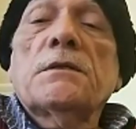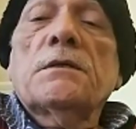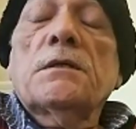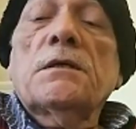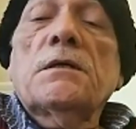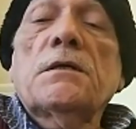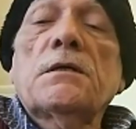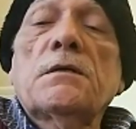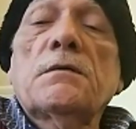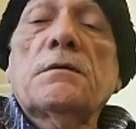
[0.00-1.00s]

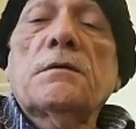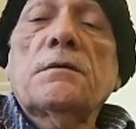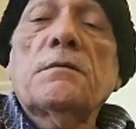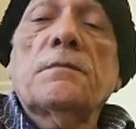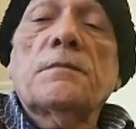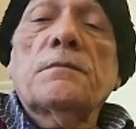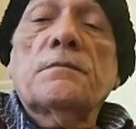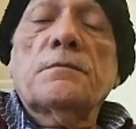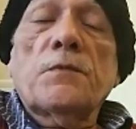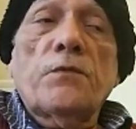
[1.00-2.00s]

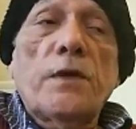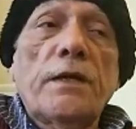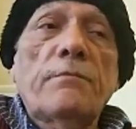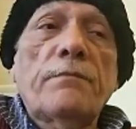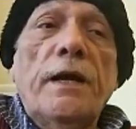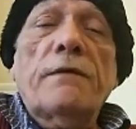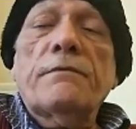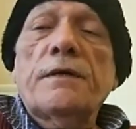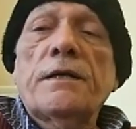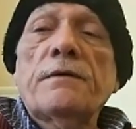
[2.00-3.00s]
very bad
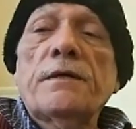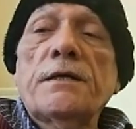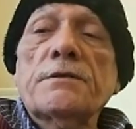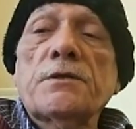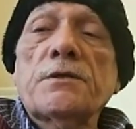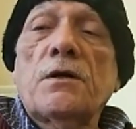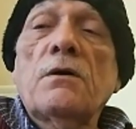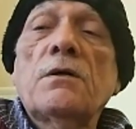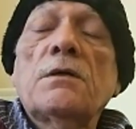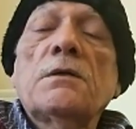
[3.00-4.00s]
whenever I saw
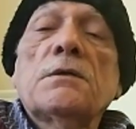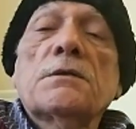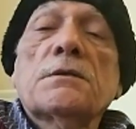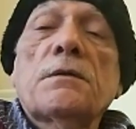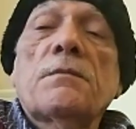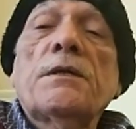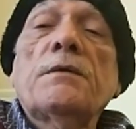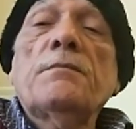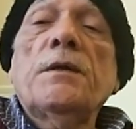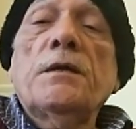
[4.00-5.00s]

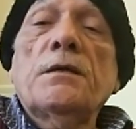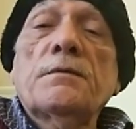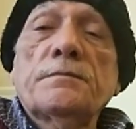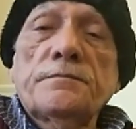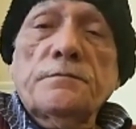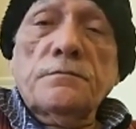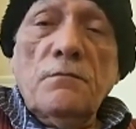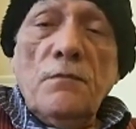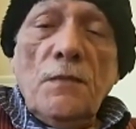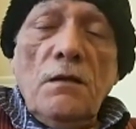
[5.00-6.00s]
somebody being,
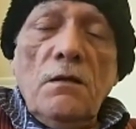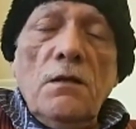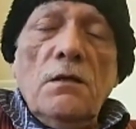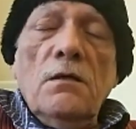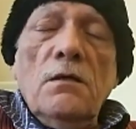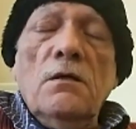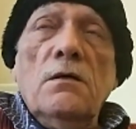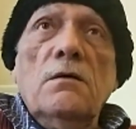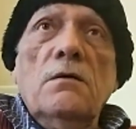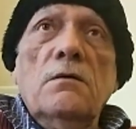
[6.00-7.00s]

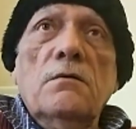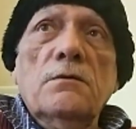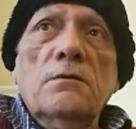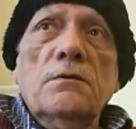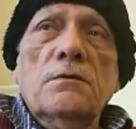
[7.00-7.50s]
uh, you